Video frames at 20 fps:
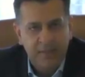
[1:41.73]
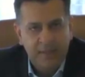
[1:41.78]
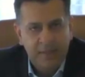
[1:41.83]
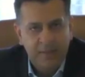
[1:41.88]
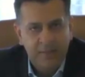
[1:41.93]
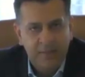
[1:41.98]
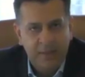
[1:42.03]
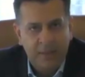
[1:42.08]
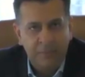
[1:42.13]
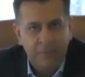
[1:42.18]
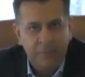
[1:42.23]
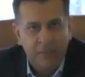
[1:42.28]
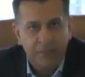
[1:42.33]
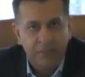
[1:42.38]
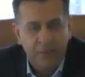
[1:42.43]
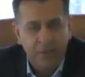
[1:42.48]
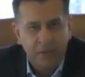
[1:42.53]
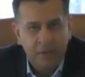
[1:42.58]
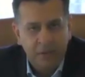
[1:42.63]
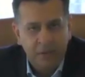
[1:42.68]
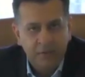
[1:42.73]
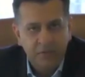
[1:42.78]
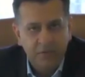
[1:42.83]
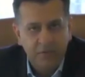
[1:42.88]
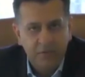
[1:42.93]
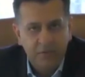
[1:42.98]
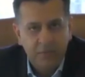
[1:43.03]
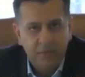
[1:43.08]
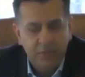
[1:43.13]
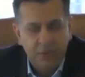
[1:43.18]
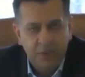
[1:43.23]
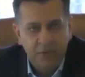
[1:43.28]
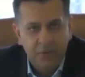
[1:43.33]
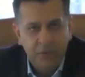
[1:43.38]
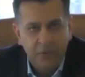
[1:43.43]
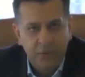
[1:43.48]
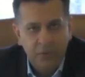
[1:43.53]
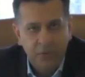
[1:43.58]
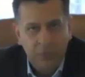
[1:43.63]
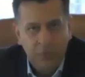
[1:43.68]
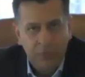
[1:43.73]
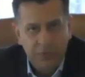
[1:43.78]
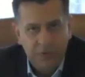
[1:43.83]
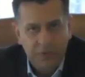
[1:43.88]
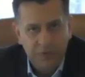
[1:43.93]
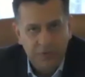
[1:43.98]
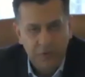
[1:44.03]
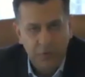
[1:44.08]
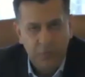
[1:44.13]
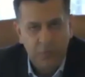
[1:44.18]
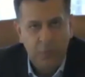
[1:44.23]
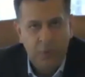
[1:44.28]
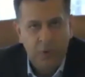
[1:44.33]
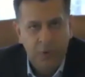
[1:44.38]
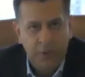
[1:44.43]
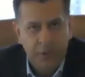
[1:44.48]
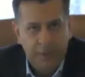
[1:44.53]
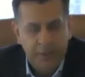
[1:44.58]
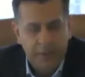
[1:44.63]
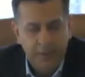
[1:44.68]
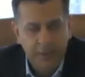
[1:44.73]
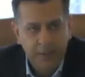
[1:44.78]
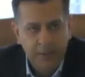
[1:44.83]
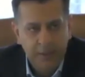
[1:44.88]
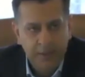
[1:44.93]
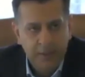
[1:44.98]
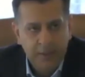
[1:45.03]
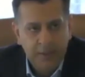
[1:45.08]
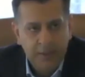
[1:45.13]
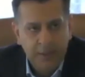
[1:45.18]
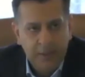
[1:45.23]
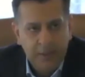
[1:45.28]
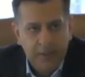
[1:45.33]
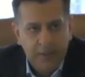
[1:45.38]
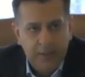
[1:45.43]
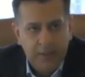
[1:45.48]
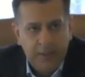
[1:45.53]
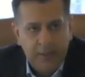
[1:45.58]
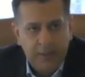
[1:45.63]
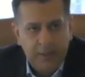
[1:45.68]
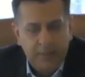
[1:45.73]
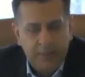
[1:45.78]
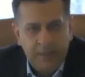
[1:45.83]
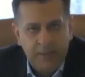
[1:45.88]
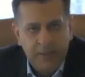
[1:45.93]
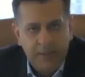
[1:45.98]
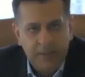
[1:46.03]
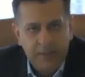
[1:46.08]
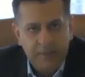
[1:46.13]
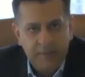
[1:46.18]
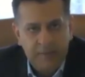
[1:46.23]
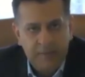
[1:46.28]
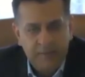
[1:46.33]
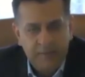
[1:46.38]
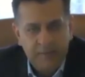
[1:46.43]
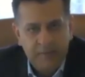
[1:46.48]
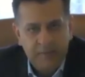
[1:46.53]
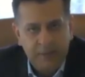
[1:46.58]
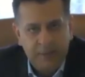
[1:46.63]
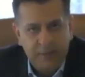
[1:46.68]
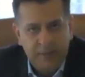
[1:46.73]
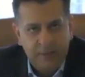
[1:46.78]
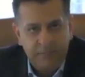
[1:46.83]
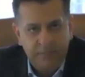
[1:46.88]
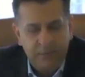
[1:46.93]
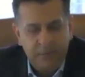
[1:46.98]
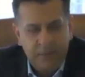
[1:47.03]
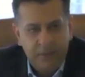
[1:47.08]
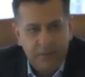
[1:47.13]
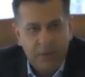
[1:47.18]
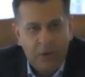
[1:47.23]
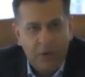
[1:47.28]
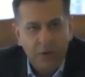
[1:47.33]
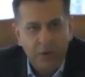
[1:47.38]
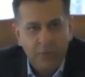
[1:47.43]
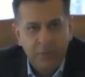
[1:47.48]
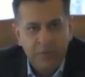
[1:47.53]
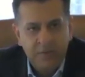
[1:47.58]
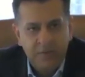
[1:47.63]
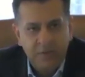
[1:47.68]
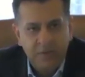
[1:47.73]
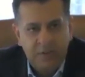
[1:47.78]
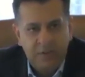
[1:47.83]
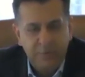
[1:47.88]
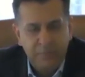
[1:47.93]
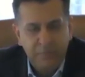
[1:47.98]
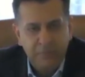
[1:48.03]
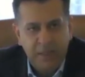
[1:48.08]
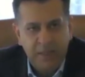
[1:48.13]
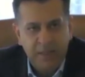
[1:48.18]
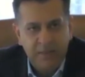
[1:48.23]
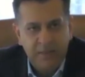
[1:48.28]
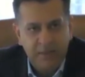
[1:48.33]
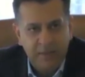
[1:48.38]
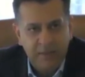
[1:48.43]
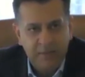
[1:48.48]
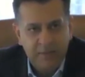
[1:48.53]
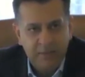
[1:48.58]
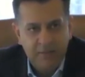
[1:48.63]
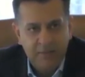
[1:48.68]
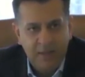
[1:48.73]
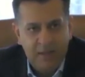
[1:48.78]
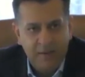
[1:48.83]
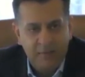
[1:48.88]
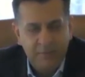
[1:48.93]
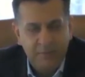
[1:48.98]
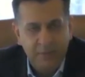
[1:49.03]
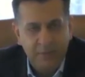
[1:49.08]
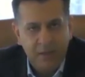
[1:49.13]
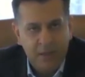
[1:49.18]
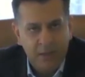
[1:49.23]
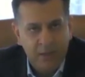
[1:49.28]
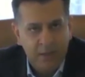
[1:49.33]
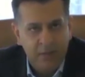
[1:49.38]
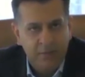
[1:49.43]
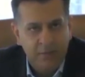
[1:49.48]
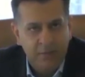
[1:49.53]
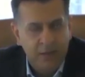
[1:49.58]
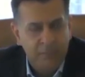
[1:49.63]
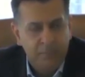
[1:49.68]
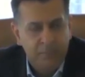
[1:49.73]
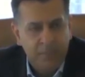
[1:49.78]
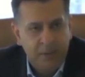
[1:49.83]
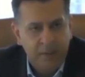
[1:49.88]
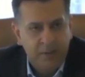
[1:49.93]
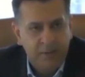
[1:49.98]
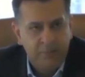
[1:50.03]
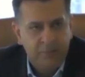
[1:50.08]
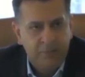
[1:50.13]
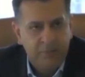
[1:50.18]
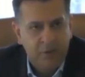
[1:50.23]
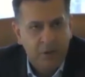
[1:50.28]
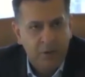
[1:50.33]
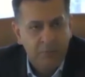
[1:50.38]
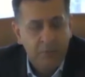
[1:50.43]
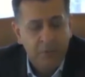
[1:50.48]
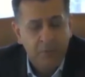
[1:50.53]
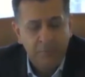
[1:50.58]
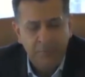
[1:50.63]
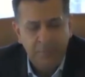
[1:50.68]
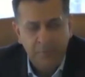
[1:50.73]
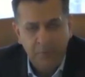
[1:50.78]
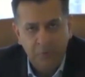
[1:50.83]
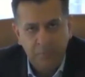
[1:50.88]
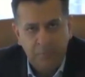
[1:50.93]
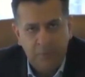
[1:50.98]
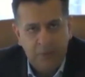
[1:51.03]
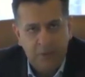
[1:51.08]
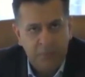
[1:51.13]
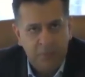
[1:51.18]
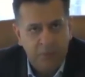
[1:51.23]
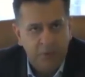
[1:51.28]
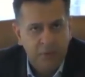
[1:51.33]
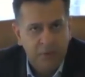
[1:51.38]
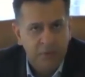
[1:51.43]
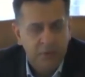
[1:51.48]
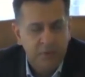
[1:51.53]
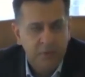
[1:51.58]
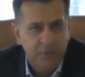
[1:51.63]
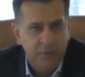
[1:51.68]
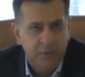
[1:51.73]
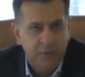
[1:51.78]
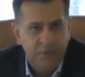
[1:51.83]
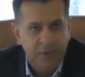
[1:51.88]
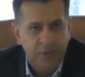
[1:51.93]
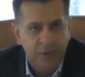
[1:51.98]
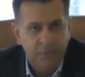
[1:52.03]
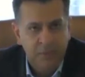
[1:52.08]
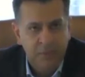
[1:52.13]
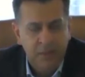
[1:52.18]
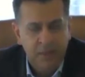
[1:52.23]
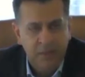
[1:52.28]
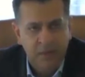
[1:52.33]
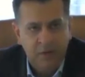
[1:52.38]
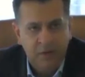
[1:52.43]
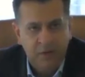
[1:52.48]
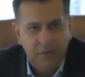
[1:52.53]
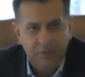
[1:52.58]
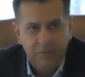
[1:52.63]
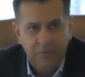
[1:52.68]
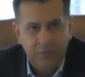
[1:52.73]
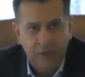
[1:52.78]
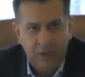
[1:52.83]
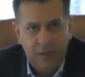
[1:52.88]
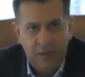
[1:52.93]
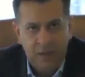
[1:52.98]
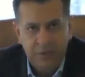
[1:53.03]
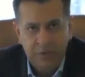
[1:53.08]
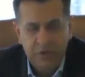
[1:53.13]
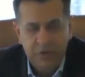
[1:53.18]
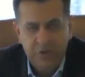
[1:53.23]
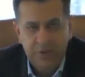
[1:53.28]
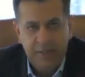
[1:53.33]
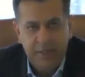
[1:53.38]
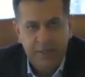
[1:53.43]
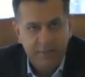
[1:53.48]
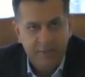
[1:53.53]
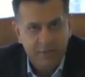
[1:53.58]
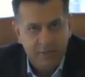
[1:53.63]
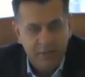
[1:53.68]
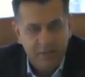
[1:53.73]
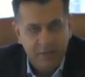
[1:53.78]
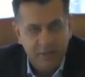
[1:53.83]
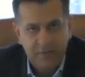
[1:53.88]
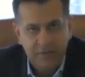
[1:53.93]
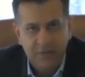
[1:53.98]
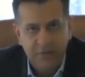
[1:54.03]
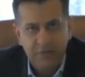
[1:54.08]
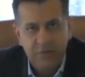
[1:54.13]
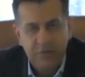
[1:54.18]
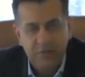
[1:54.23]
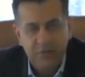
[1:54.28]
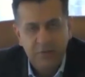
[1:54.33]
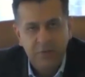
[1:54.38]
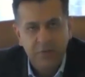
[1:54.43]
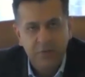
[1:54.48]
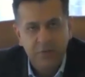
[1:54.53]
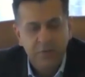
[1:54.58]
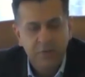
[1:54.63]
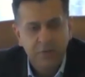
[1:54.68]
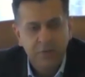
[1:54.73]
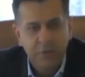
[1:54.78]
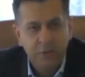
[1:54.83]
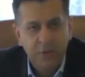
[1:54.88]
that crept up on us with no notice, no warning. Uh, I think this is a, a, congruence of many things that have been under development from compute power to availability of large data sets to